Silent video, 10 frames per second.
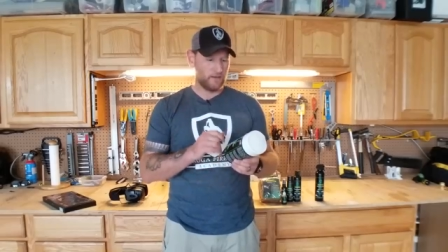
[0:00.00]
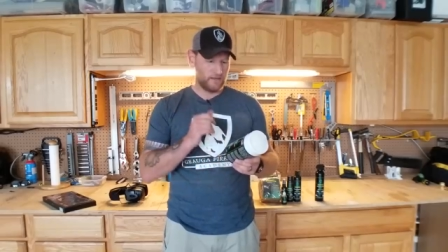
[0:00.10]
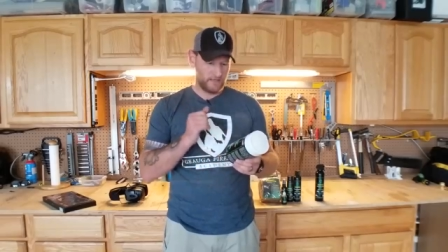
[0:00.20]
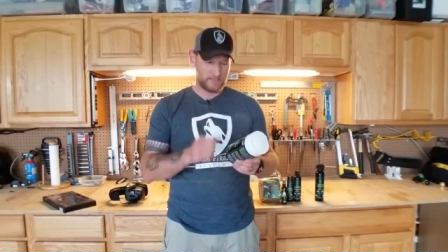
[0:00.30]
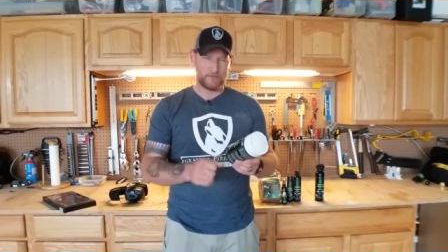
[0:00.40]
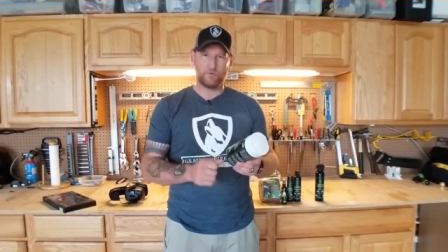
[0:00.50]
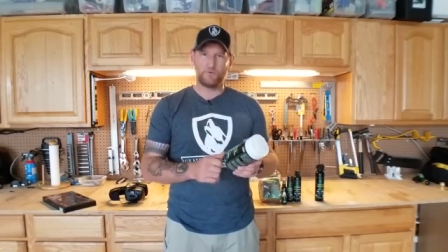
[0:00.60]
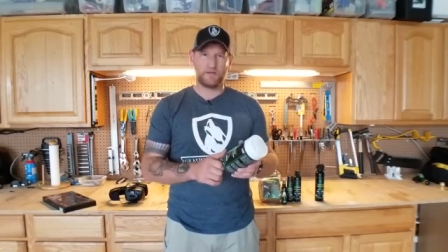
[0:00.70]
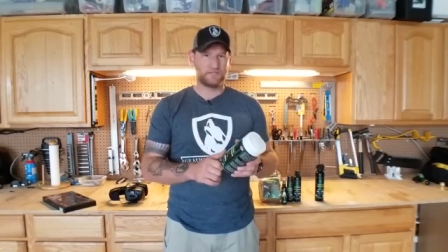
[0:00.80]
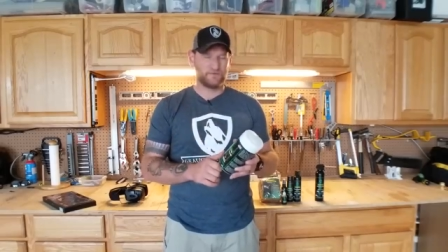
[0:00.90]
Yes, it
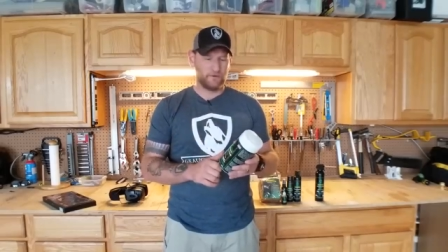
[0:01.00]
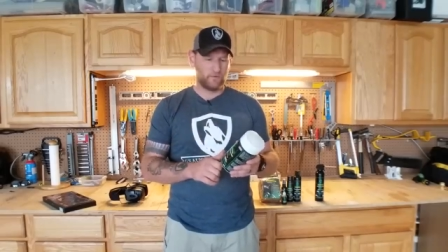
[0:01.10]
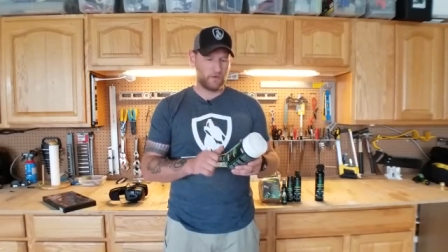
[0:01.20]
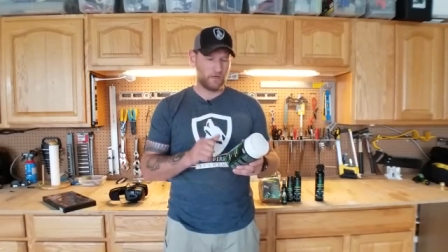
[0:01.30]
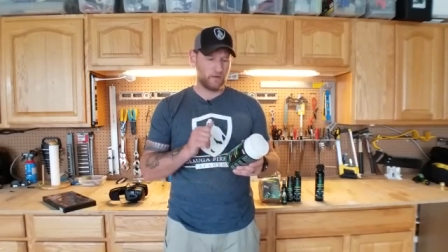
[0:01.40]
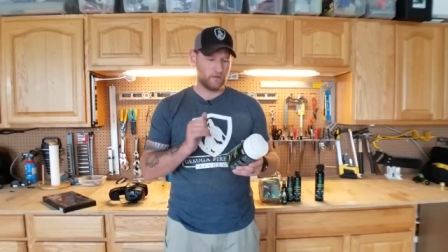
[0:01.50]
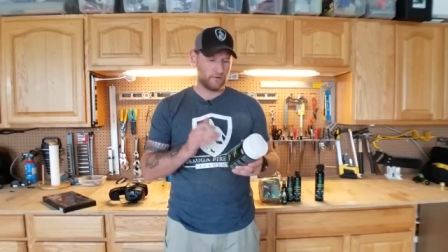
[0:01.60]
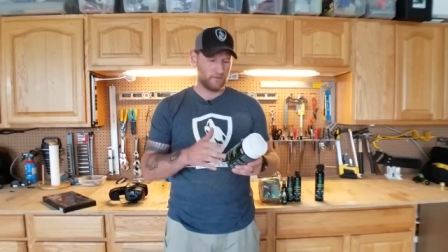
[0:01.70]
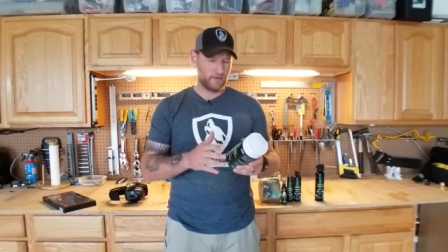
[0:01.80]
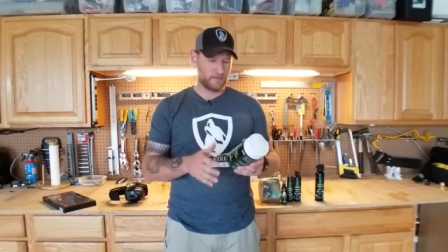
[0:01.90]
lubricates very well
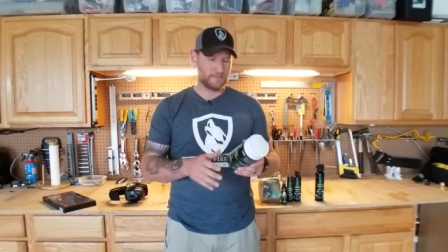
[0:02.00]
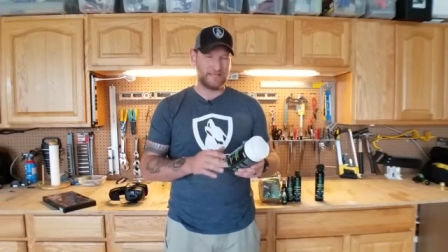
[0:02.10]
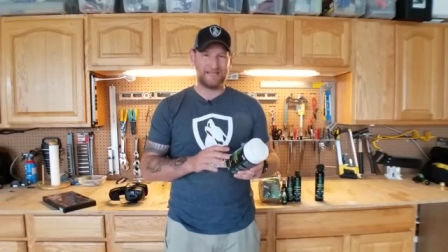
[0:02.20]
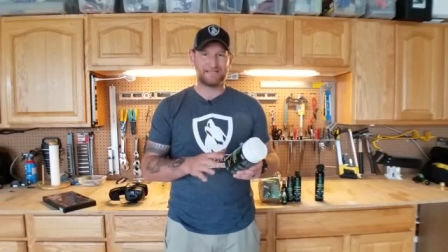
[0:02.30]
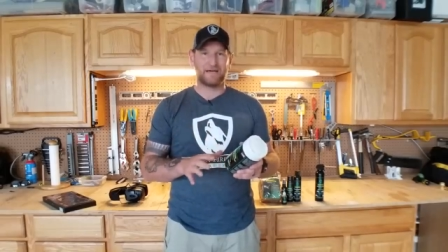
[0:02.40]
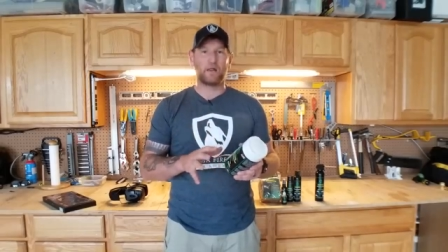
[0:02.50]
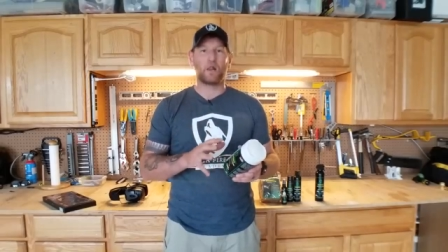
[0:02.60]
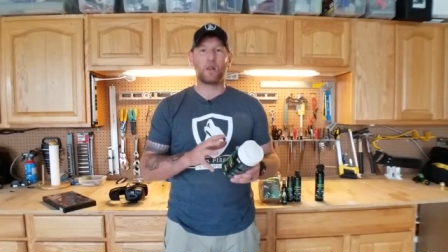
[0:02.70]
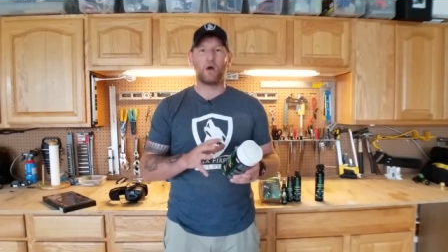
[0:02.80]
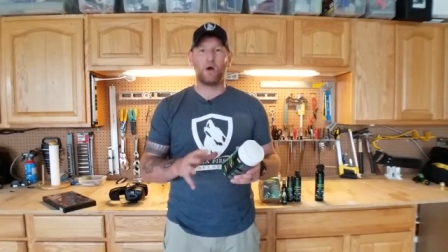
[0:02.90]
and, and it stays on a
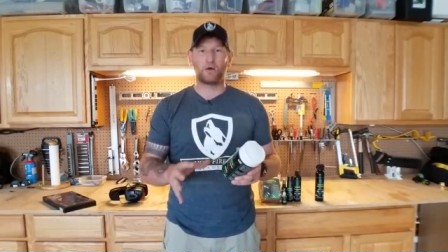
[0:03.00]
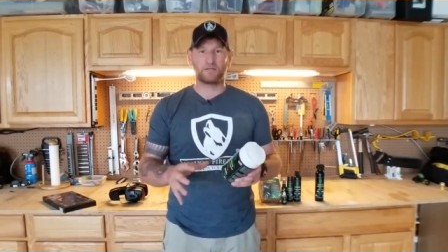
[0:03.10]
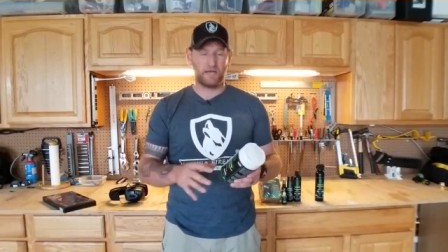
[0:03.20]
long